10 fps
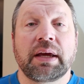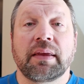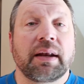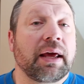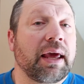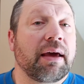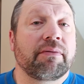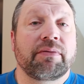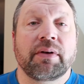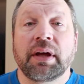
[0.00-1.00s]
Then I
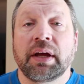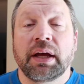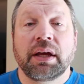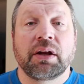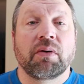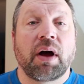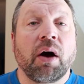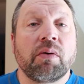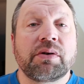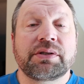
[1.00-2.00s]
have, you know,
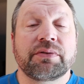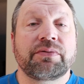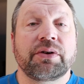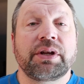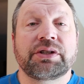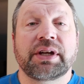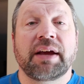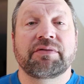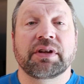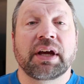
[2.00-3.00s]
hours of footage I
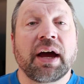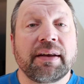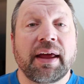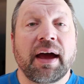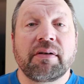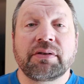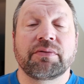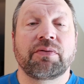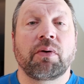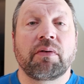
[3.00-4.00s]
have to cut down to
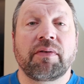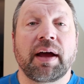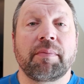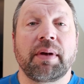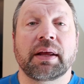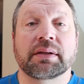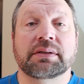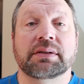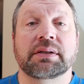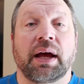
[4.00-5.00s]
four or five
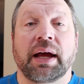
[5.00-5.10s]
minutes.